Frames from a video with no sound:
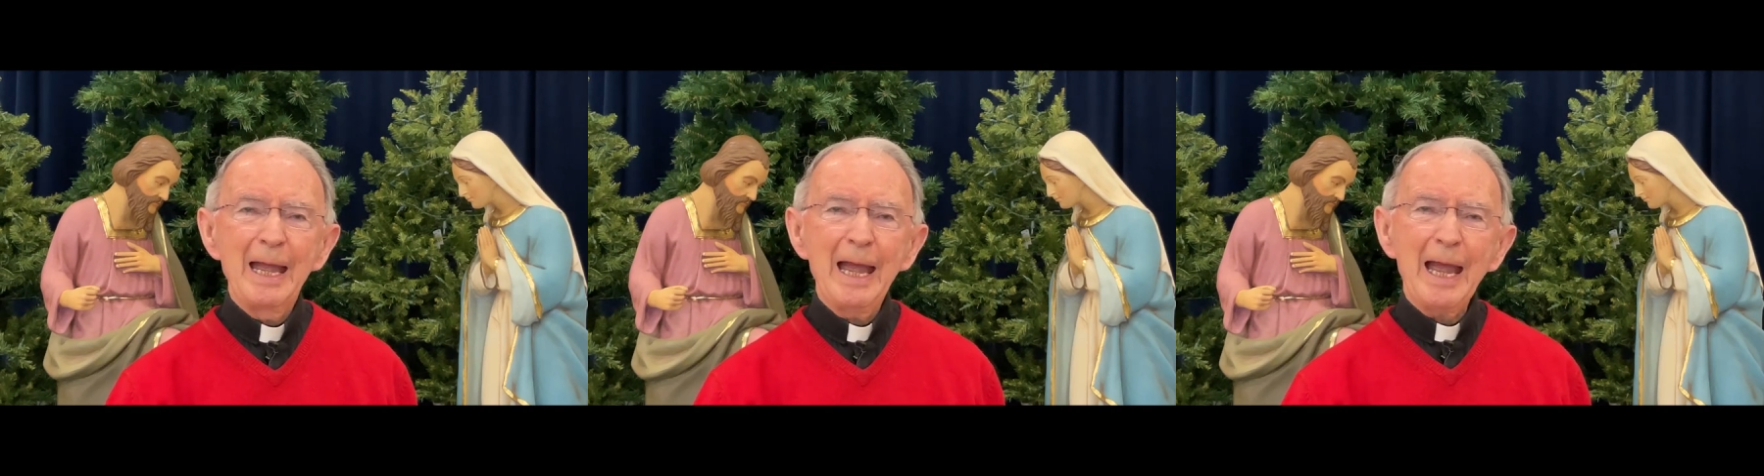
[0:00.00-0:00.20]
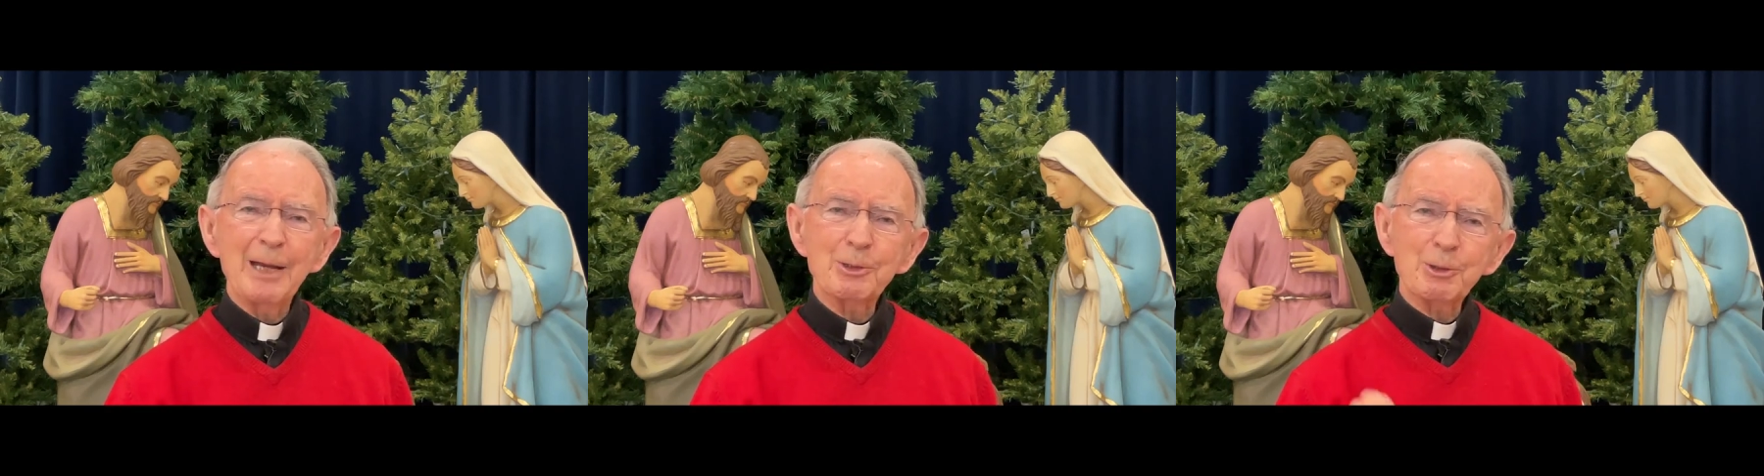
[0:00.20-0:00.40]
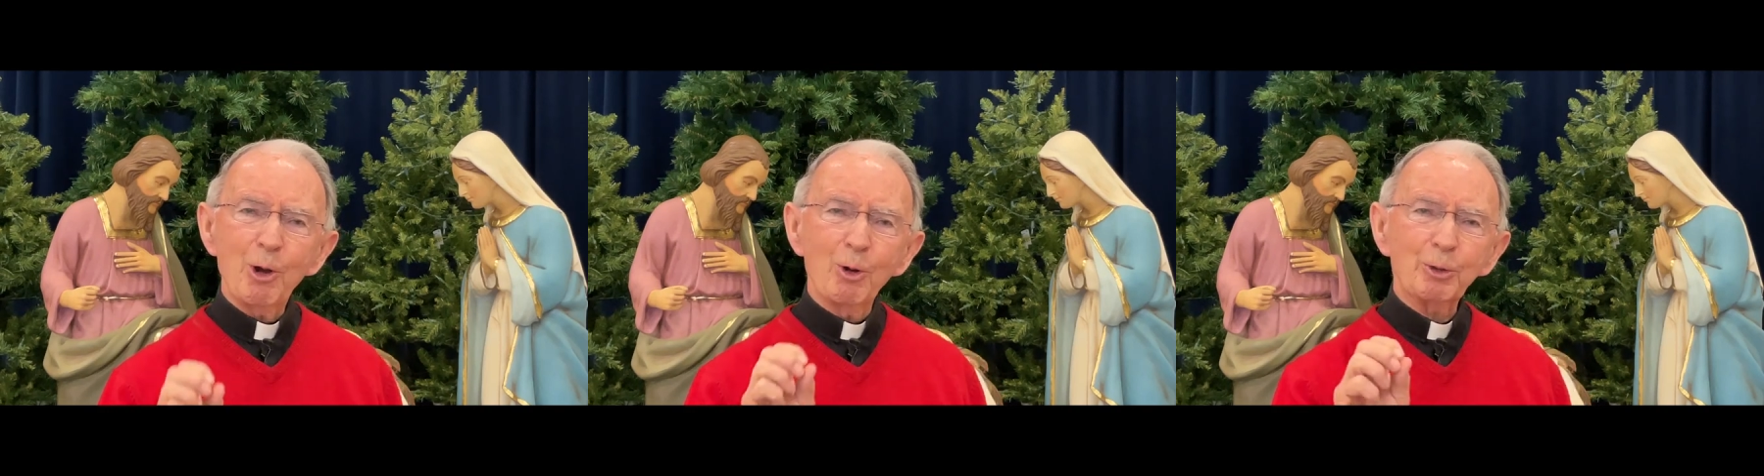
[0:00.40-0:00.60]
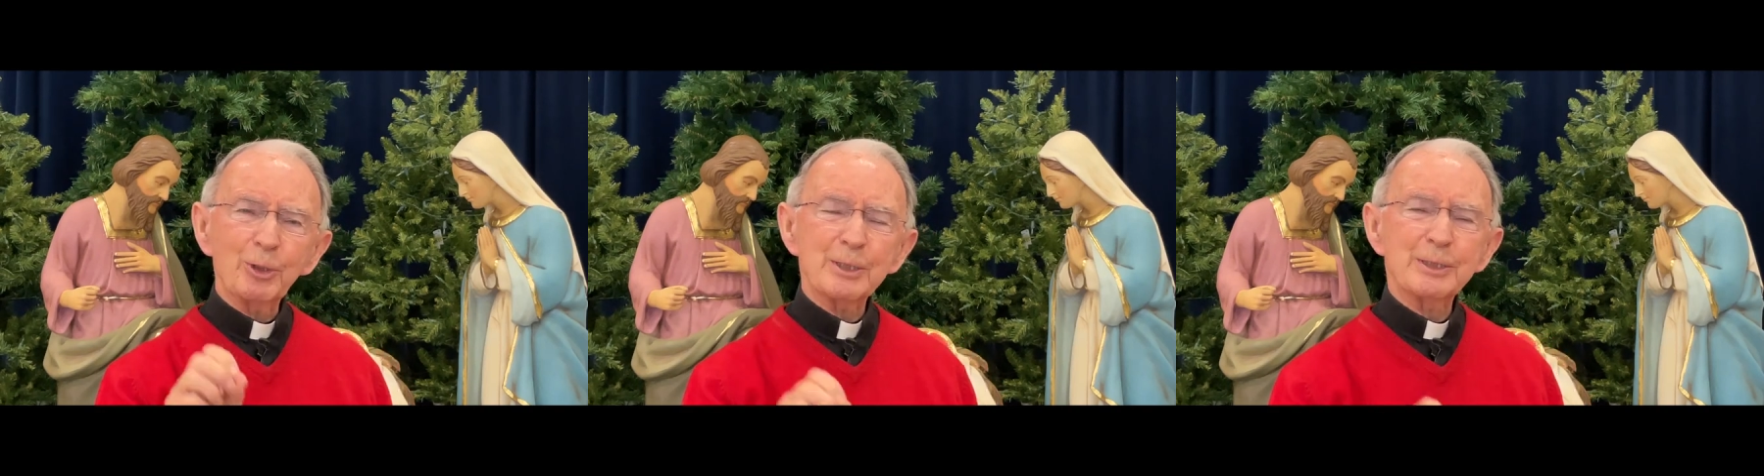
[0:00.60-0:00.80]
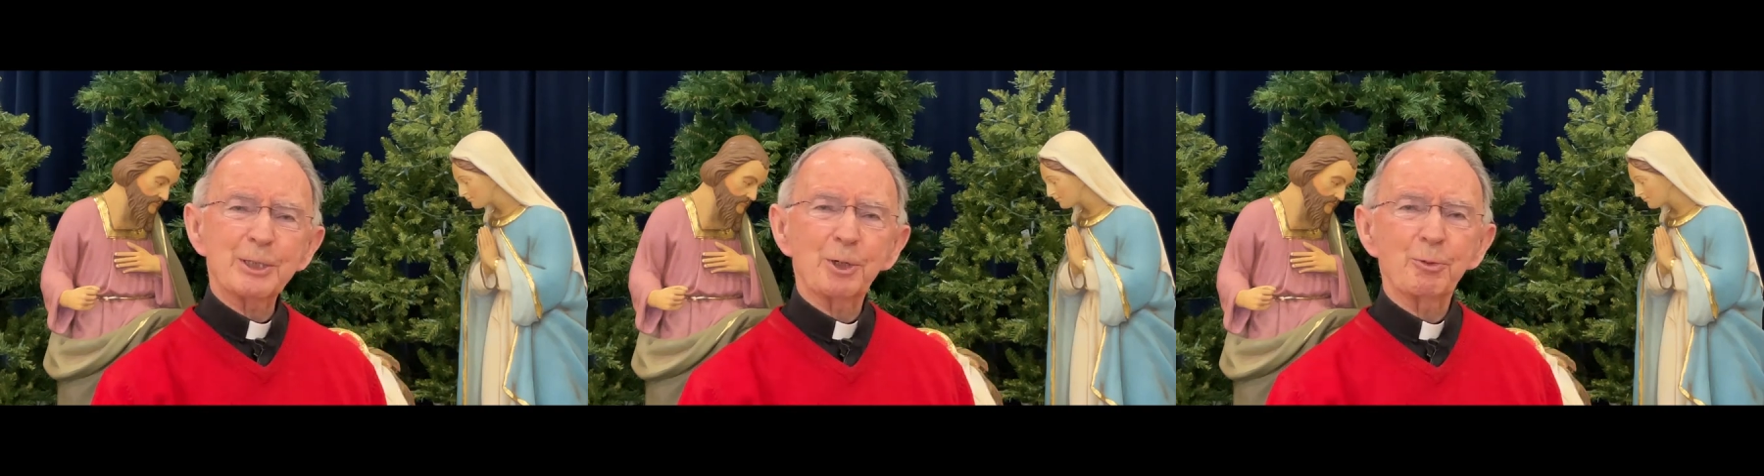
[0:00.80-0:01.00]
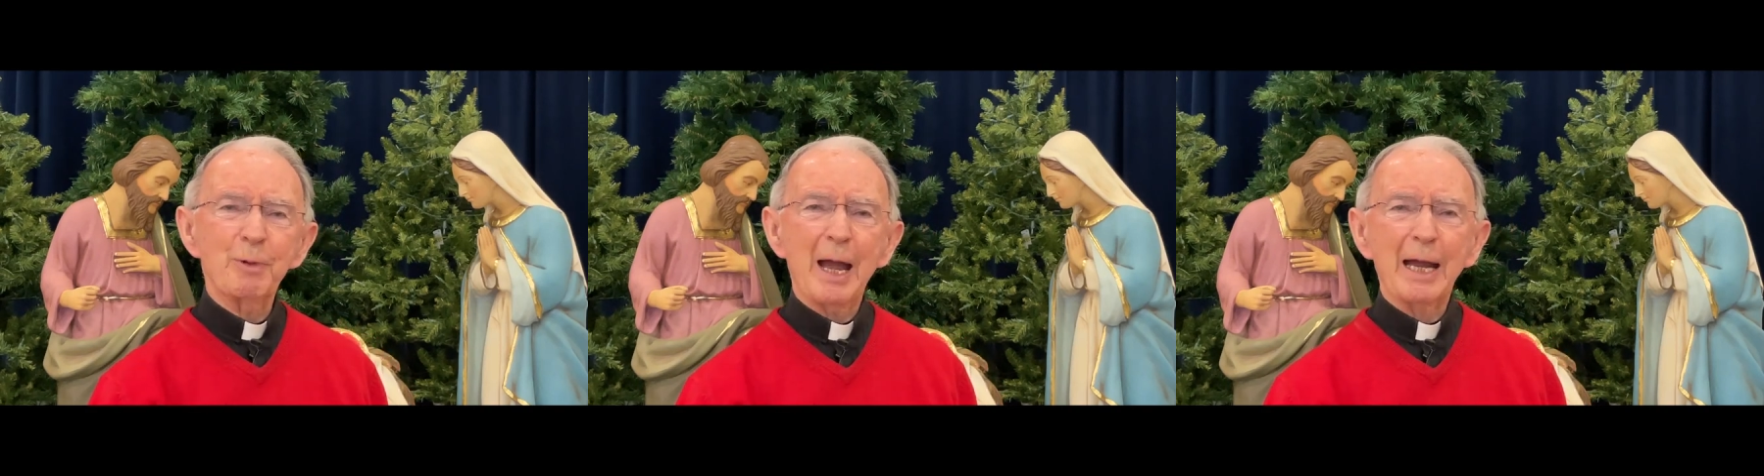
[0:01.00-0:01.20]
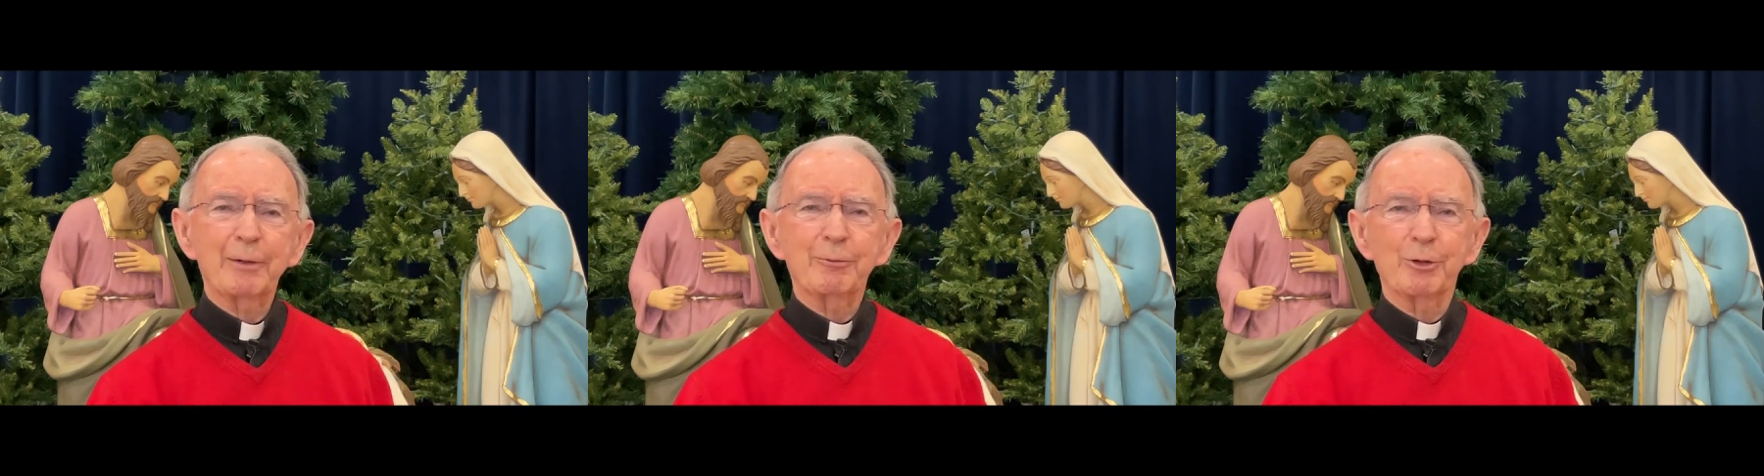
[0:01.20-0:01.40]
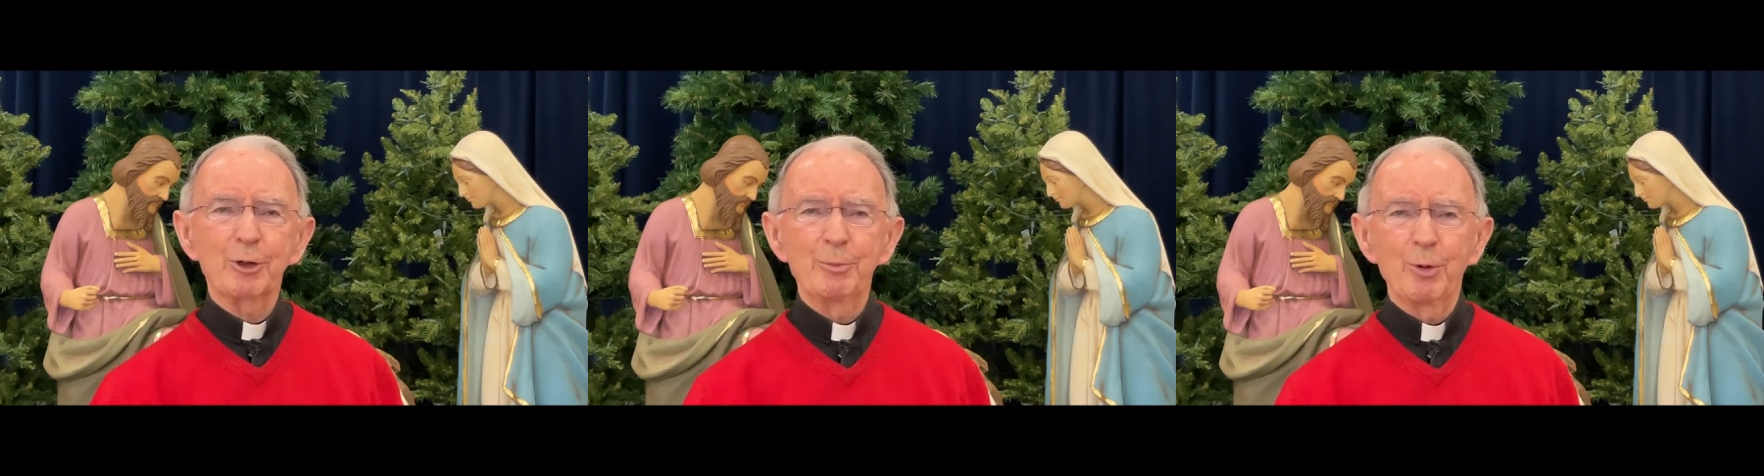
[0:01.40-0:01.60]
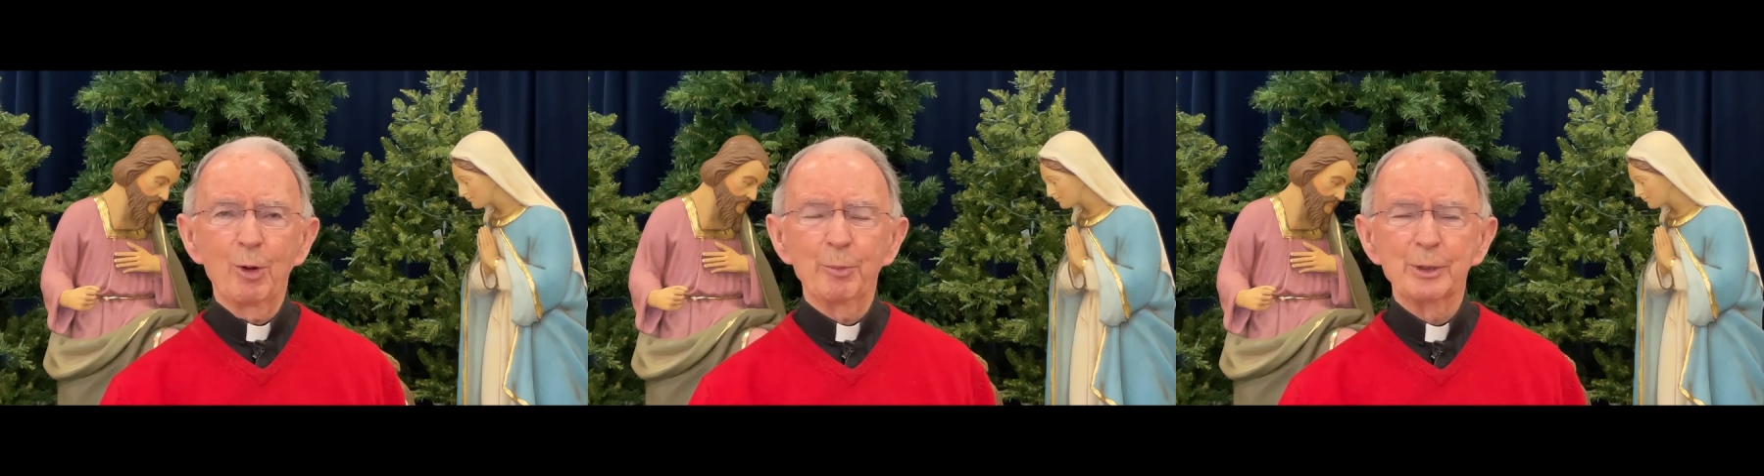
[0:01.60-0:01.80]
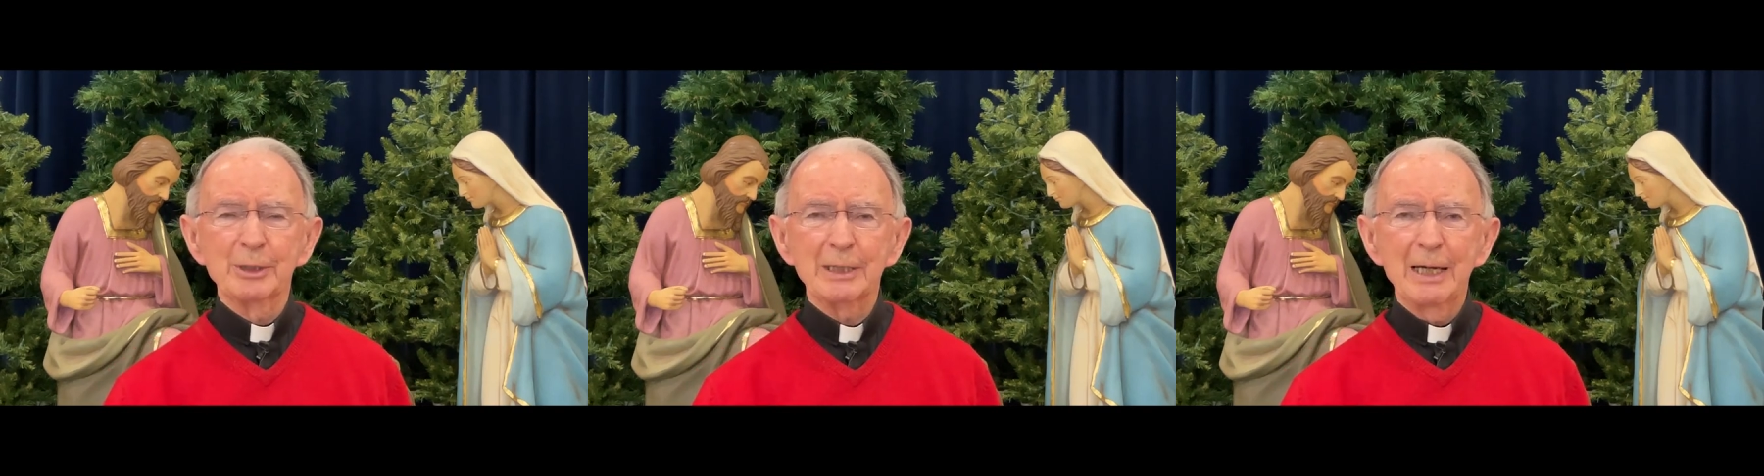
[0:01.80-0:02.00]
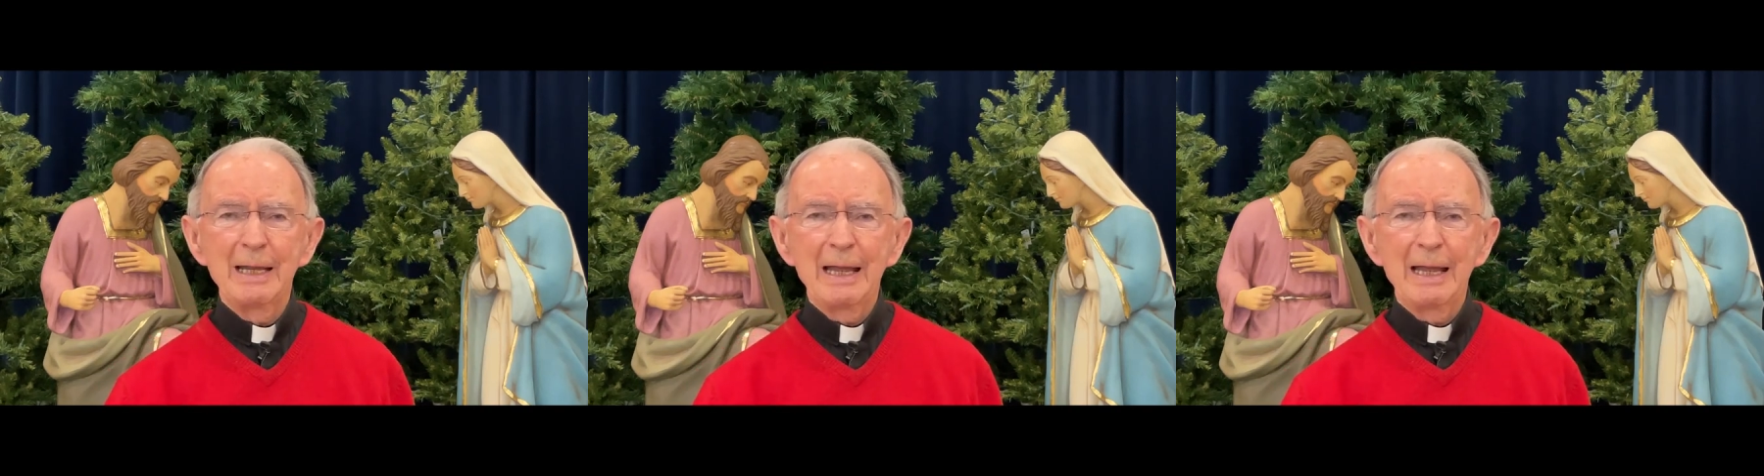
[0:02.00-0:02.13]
and go to Sirach for a moment